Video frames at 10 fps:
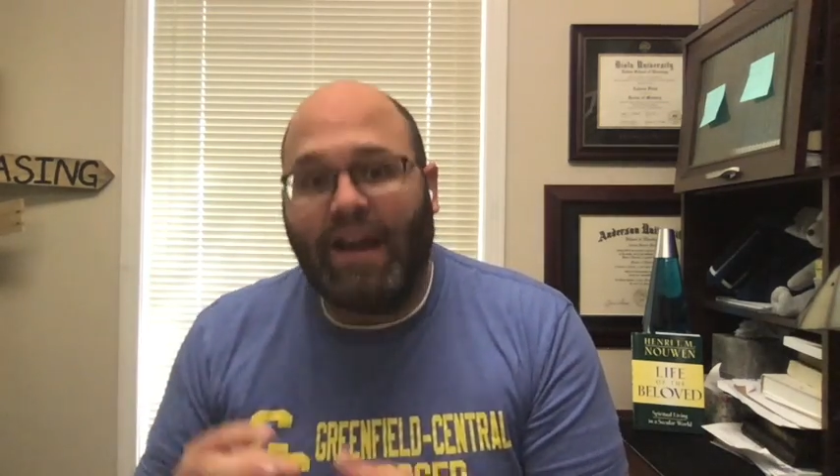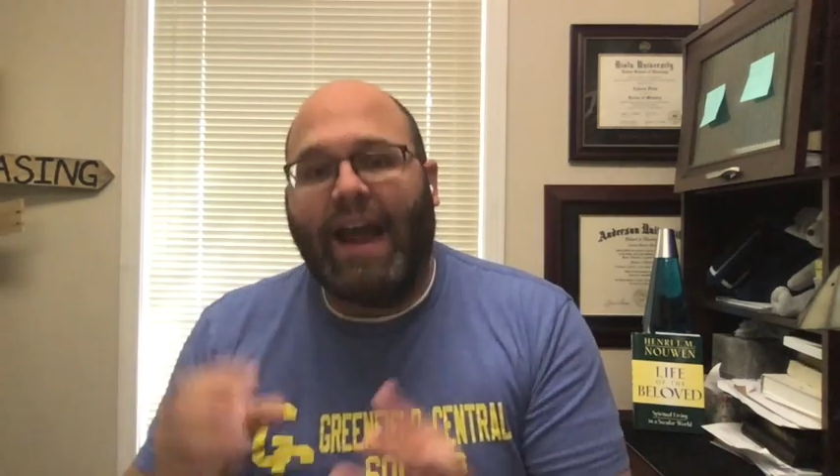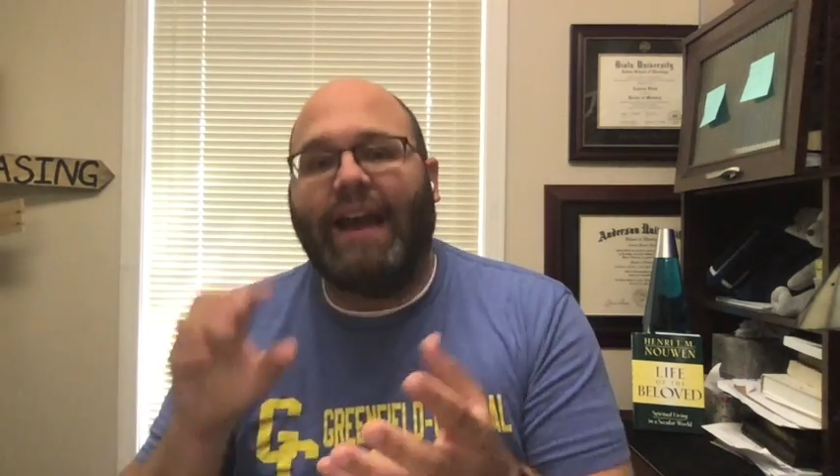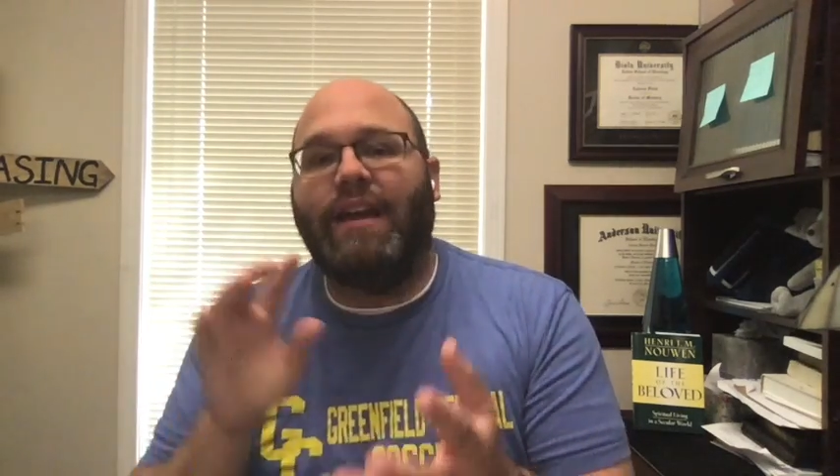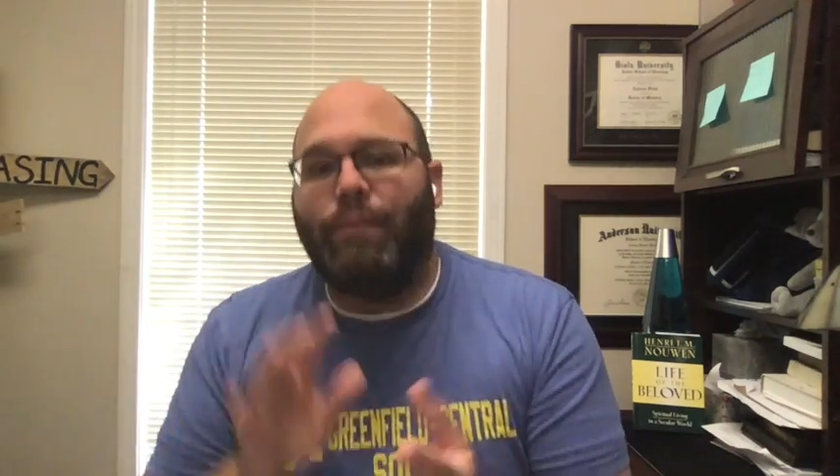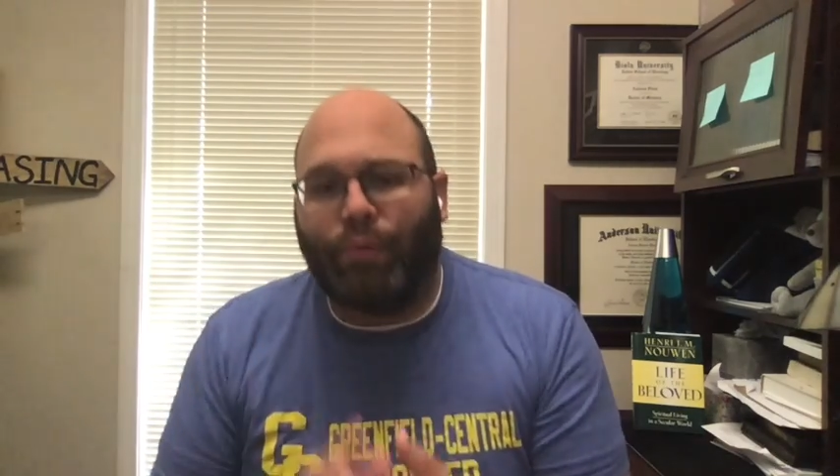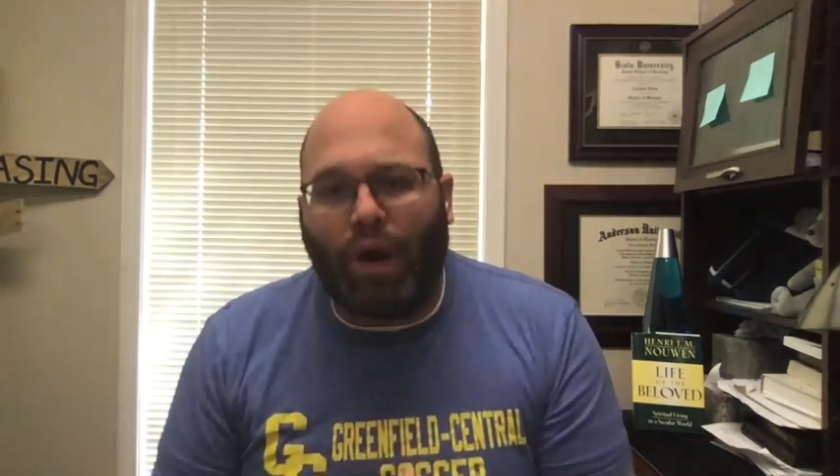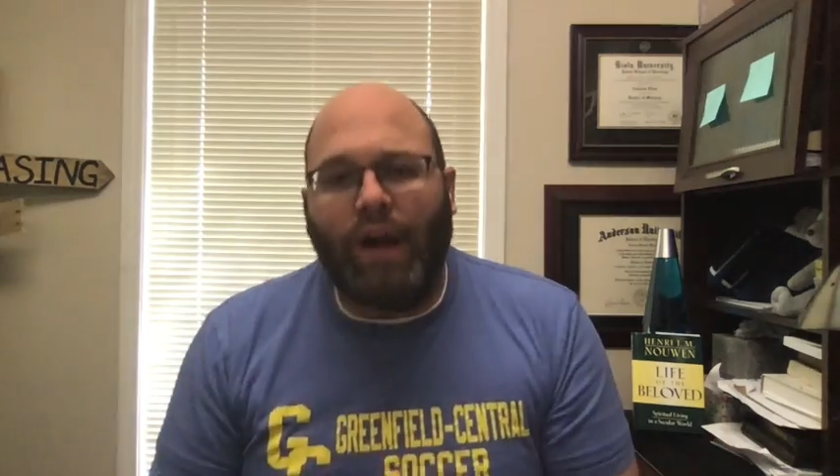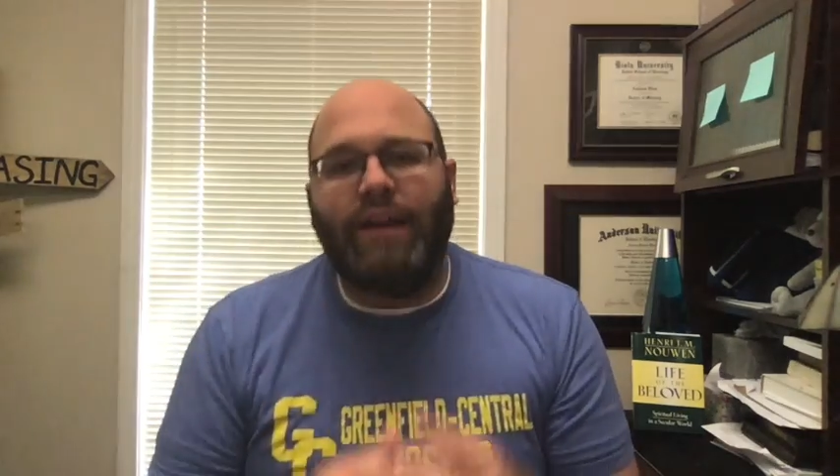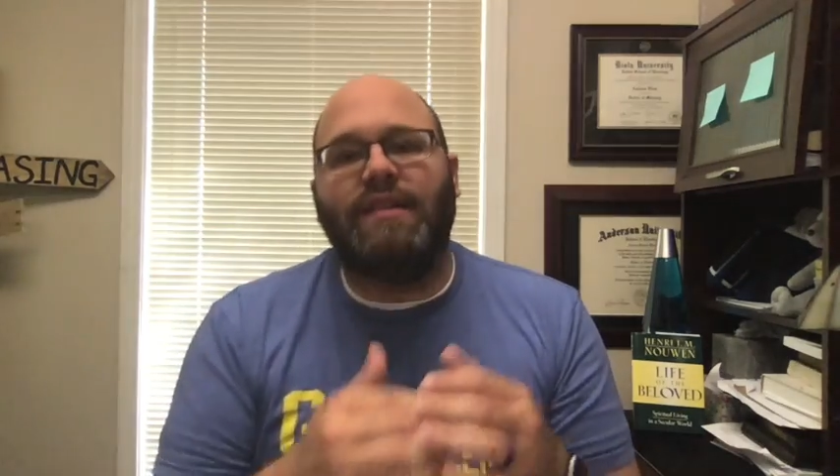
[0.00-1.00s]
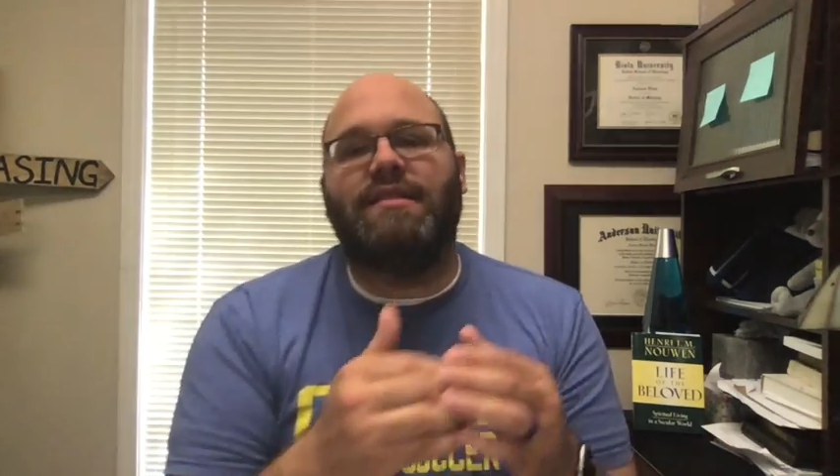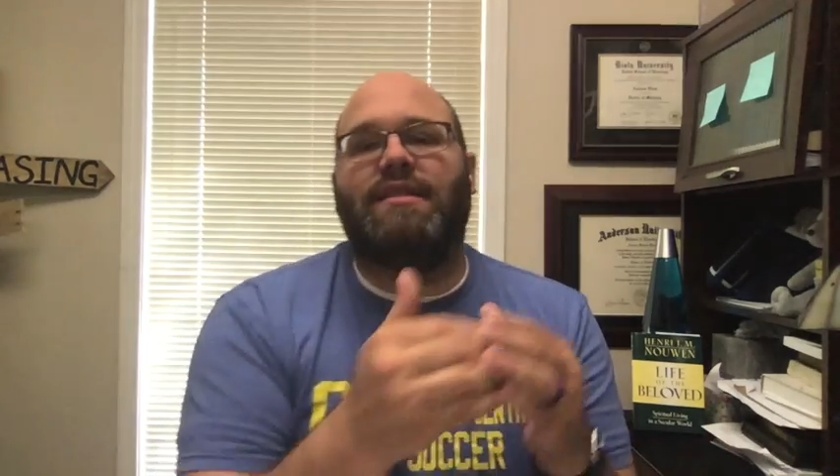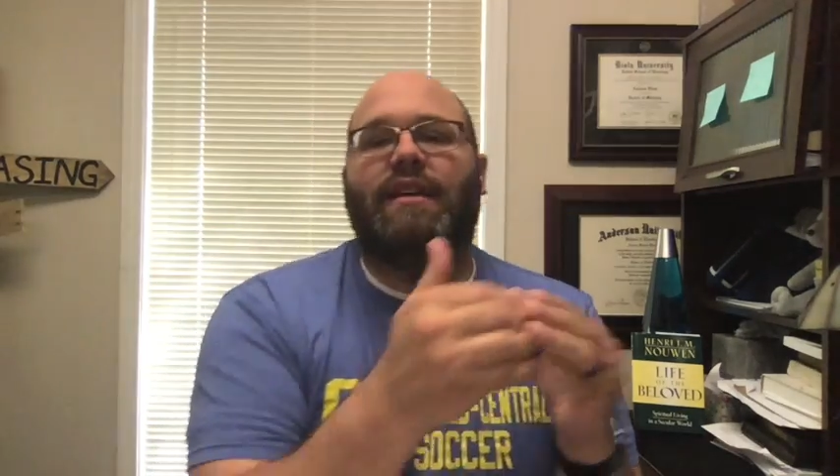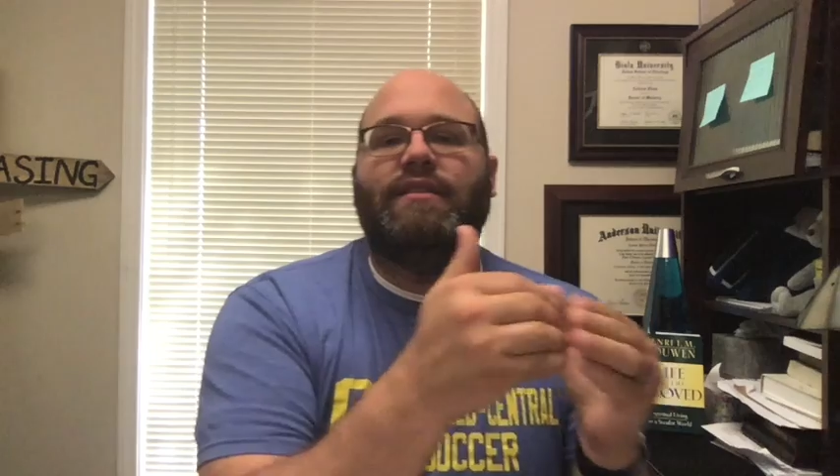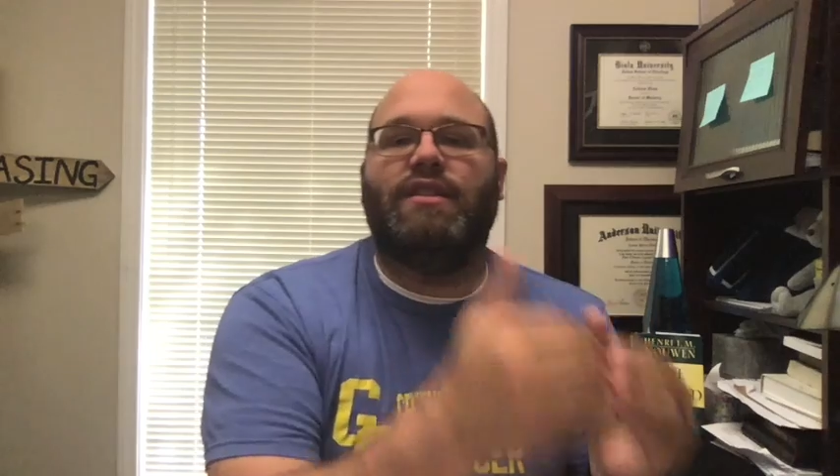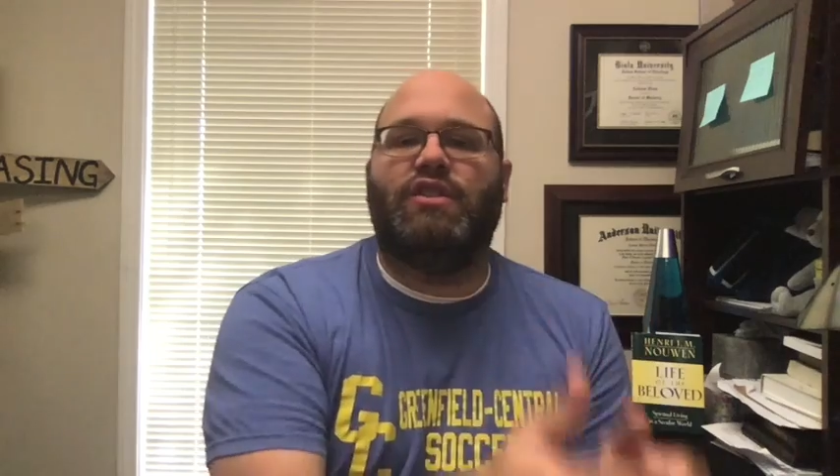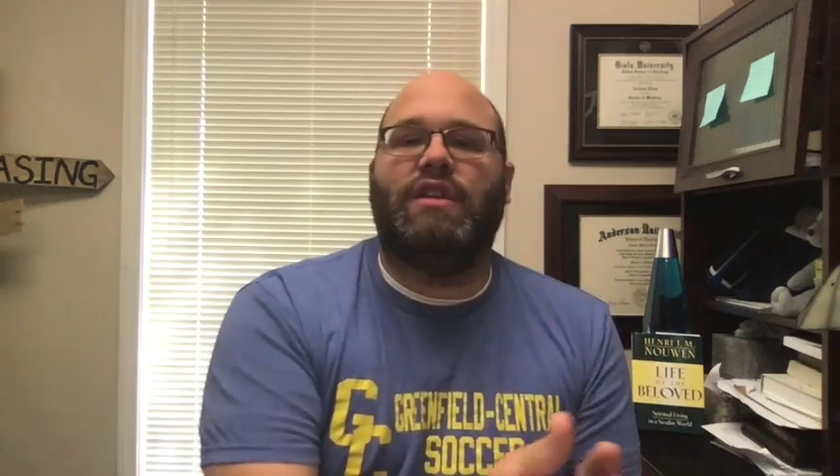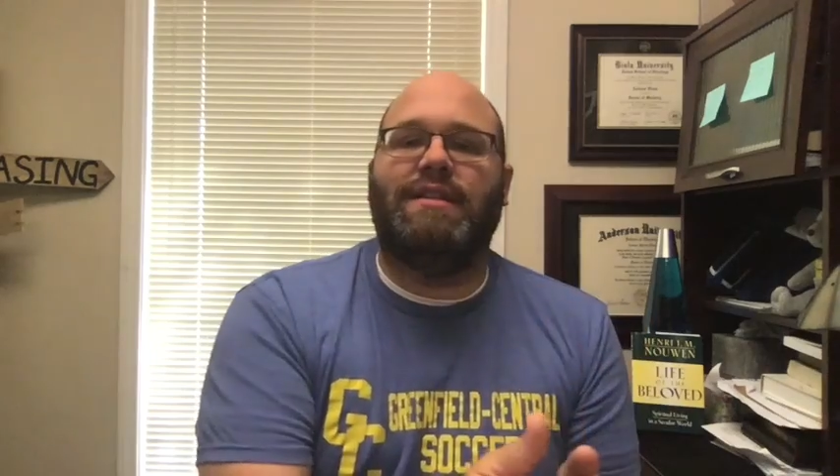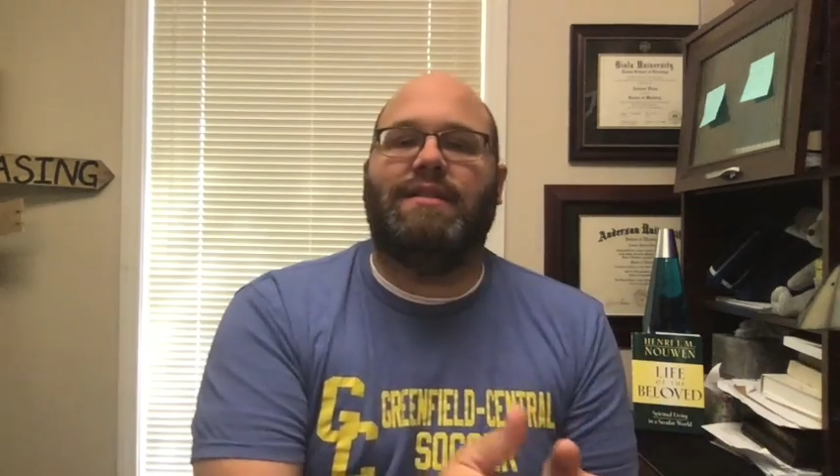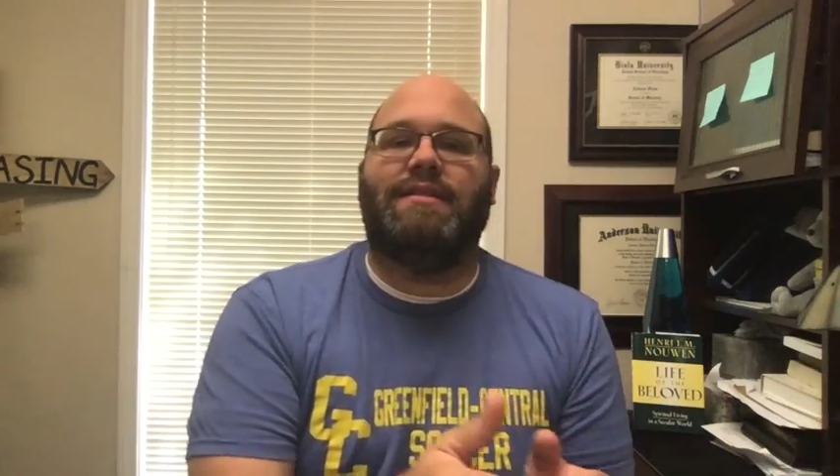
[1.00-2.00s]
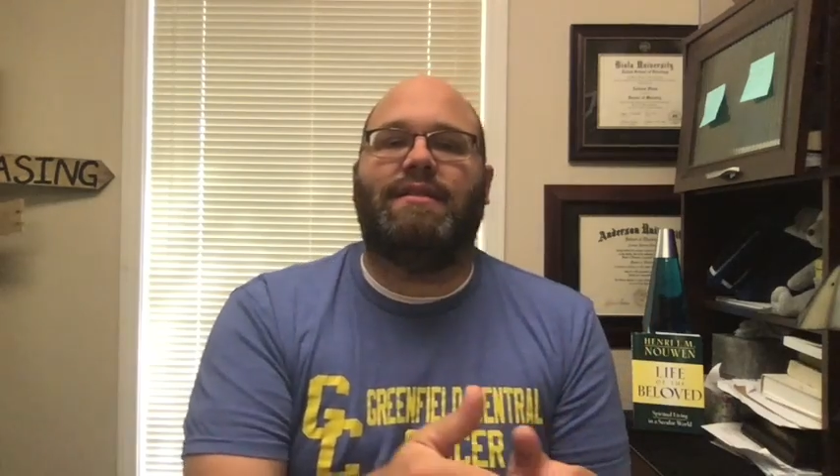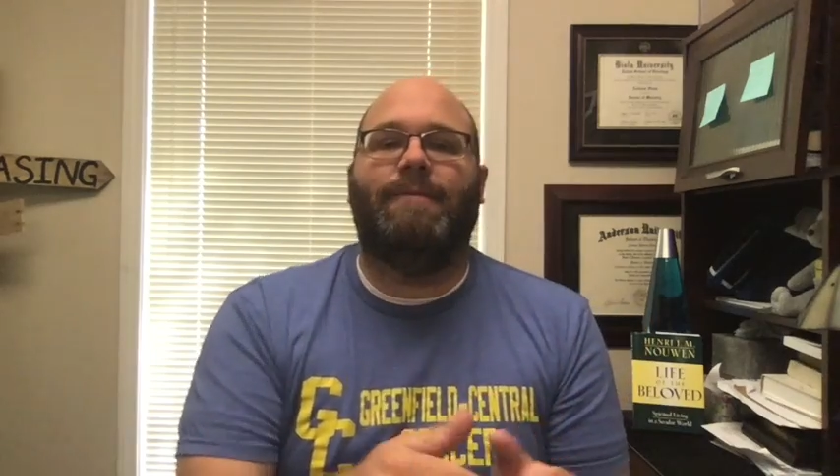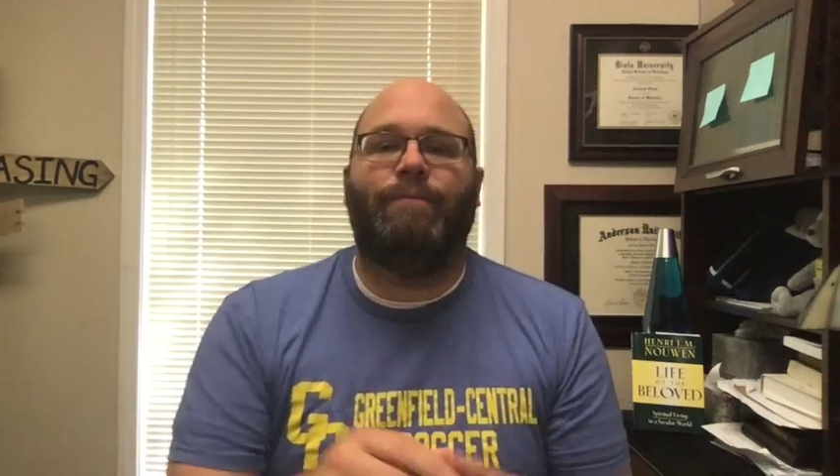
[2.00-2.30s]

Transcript: and he brought his son to Jesus.